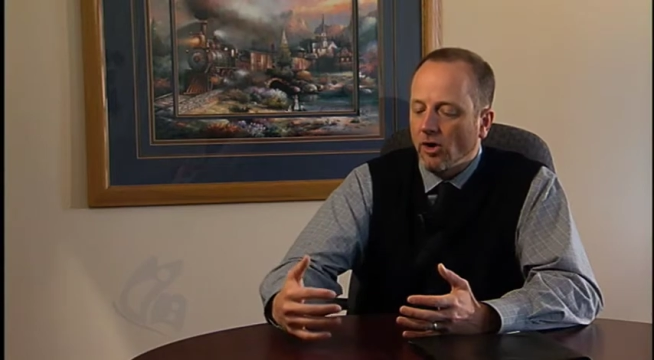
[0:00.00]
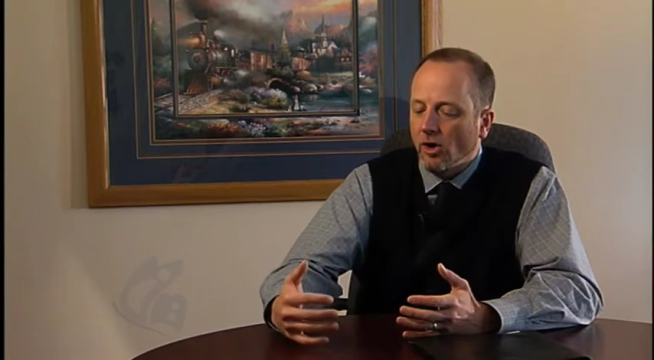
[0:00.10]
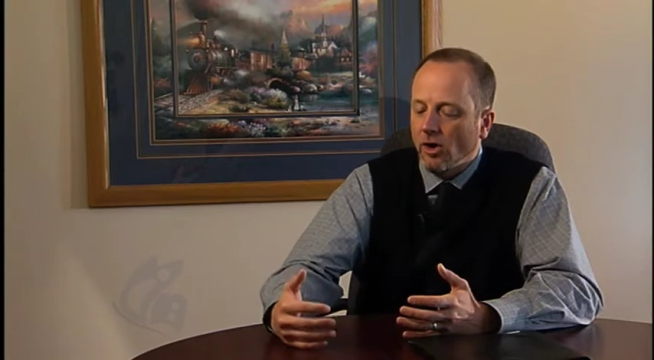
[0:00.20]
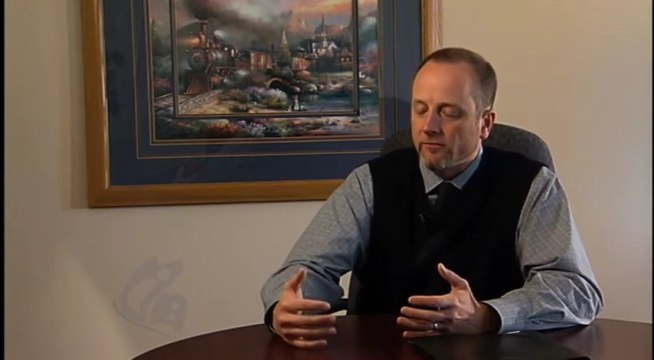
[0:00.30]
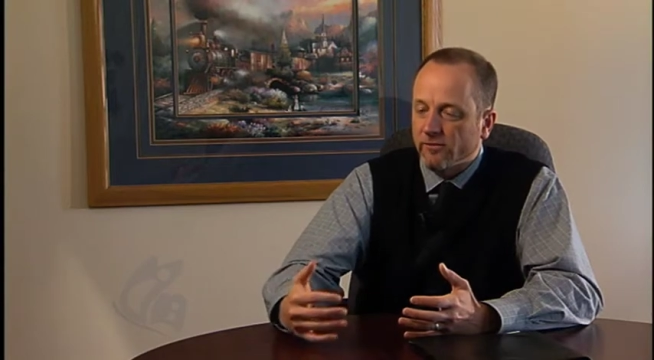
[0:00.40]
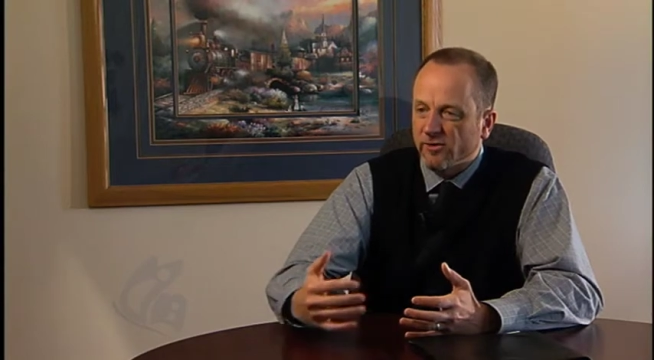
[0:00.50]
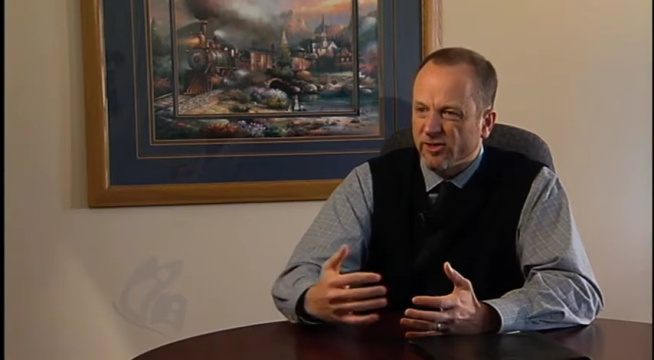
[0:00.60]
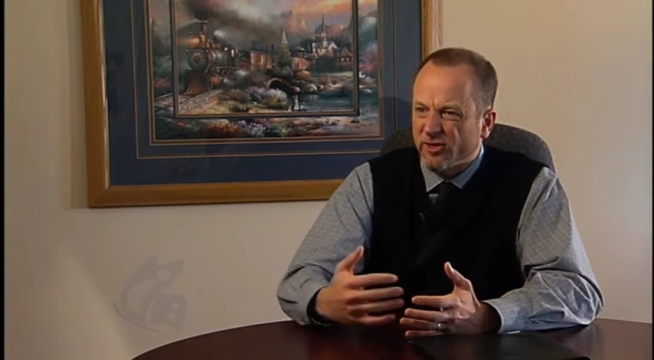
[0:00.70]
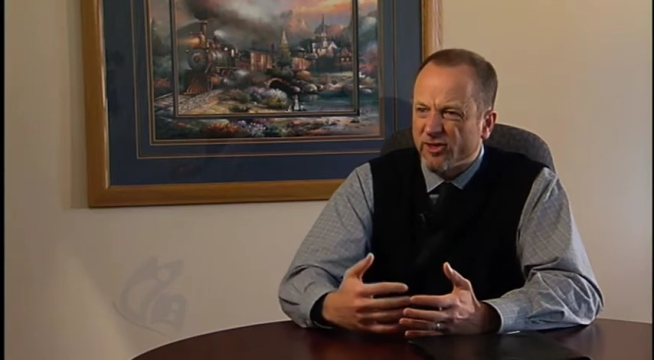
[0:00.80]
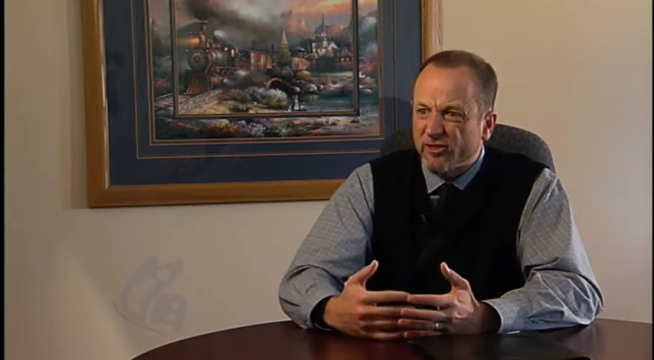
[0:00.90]
offered
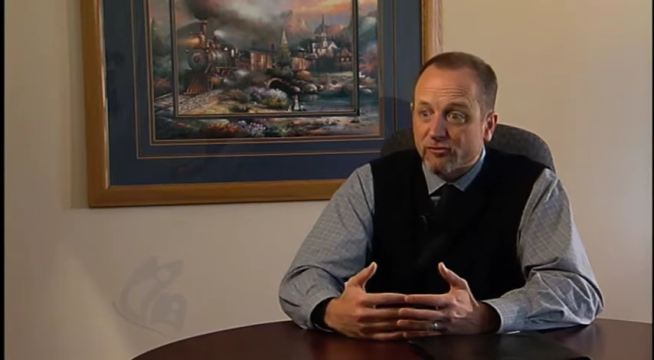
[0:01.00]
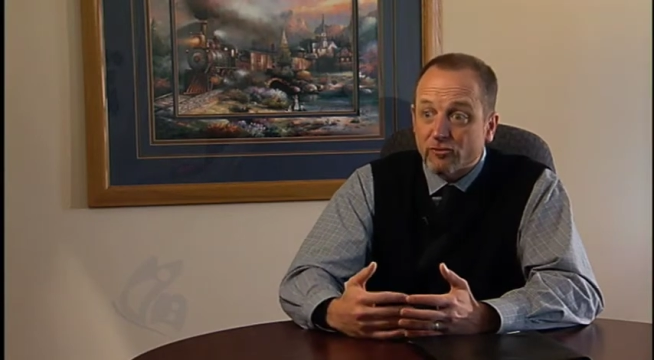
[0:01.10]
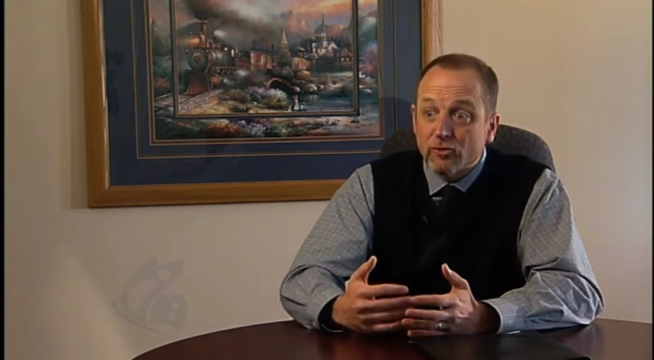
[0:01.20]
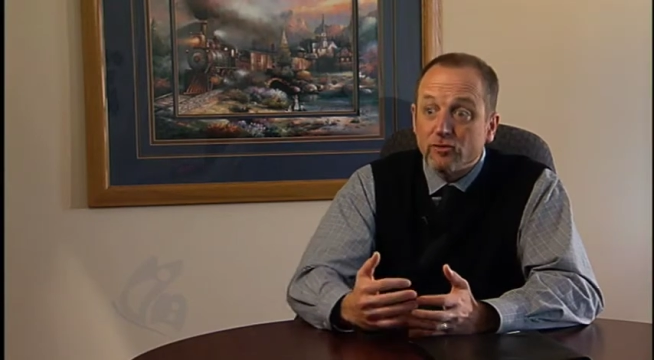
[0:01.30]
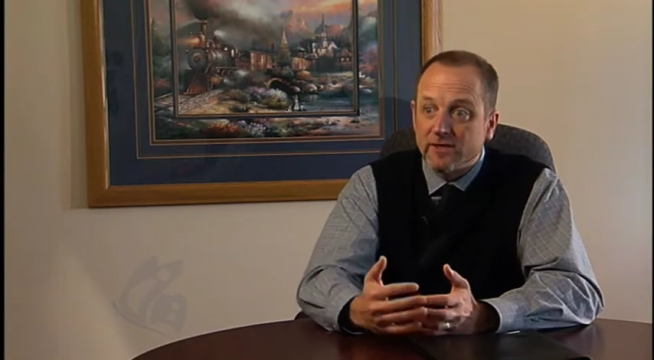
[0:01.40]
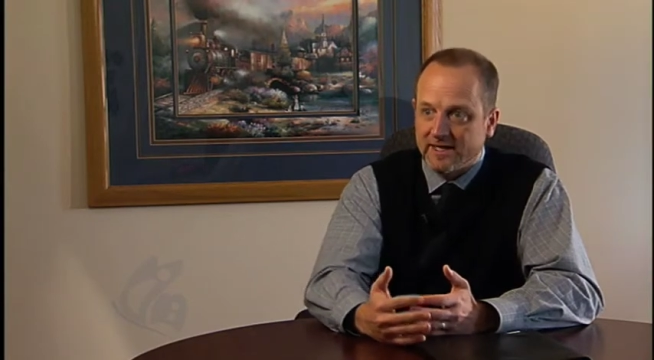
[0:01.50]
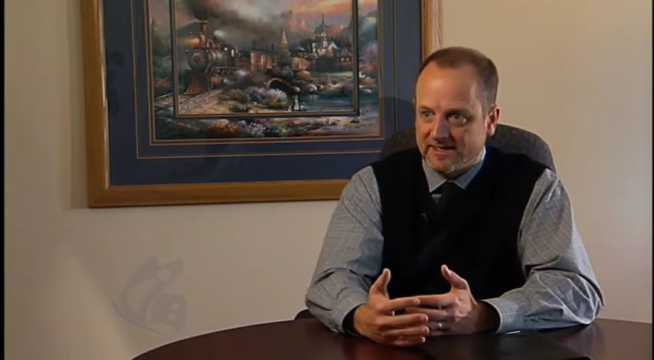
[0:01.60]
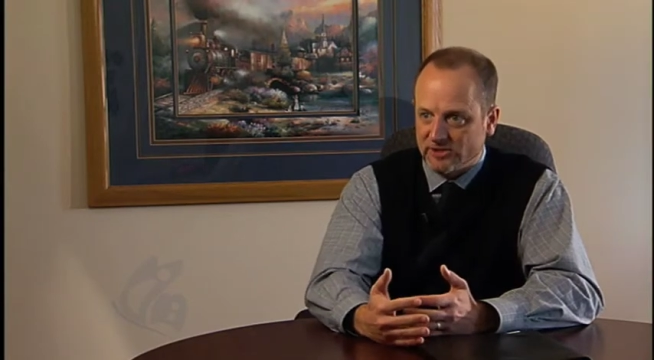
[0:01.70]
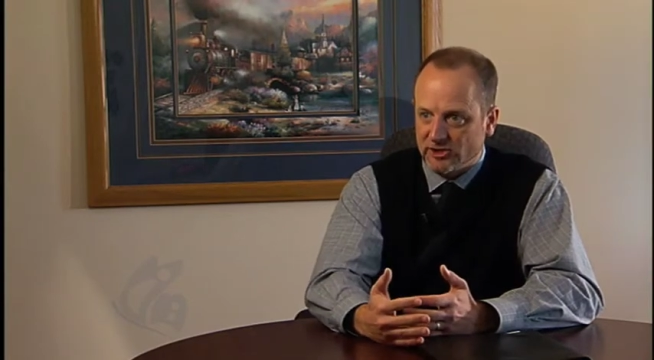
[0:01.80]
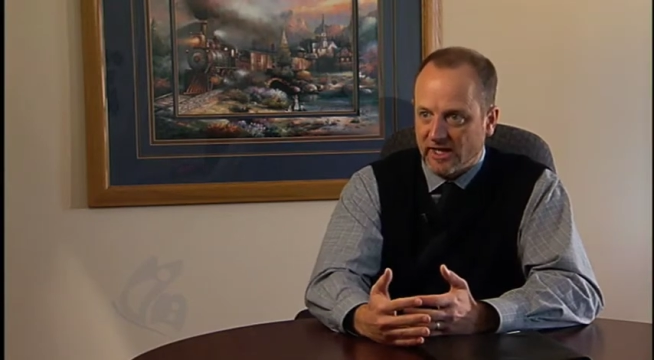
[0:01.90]
through the
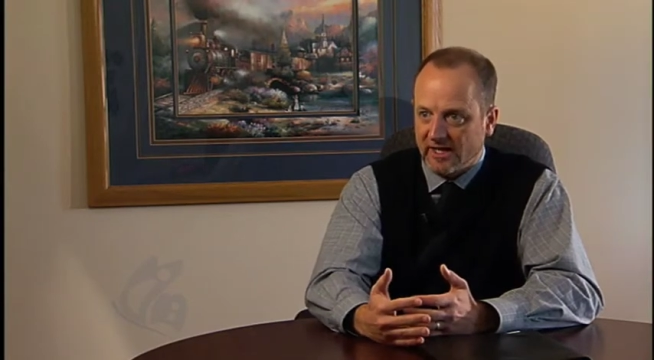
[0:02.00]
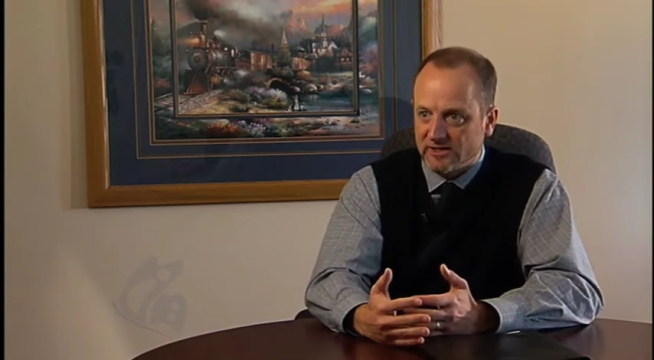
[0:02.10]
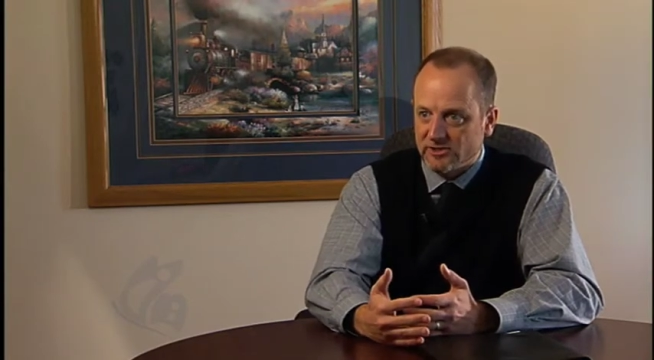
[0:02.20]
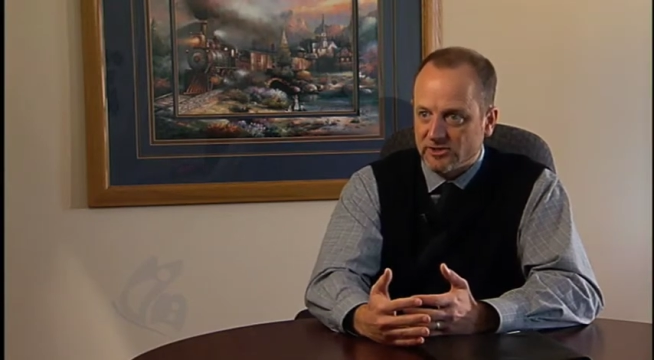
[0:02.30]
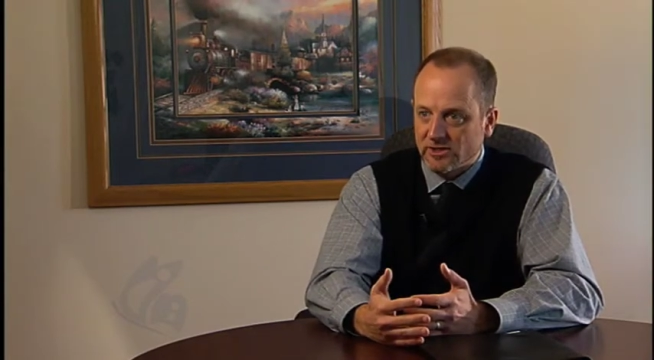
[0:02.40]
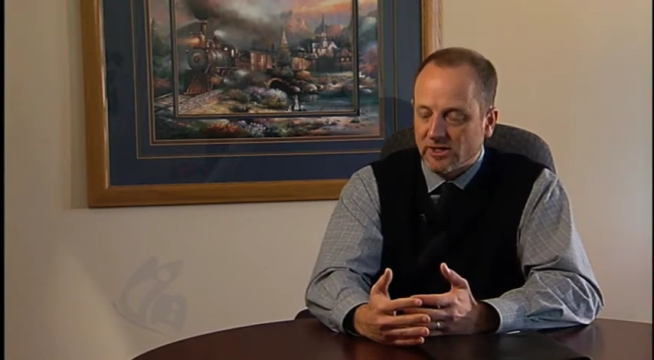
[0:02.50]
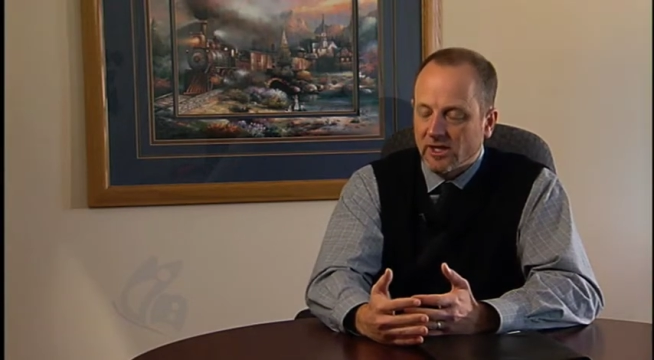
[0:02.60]
exchange,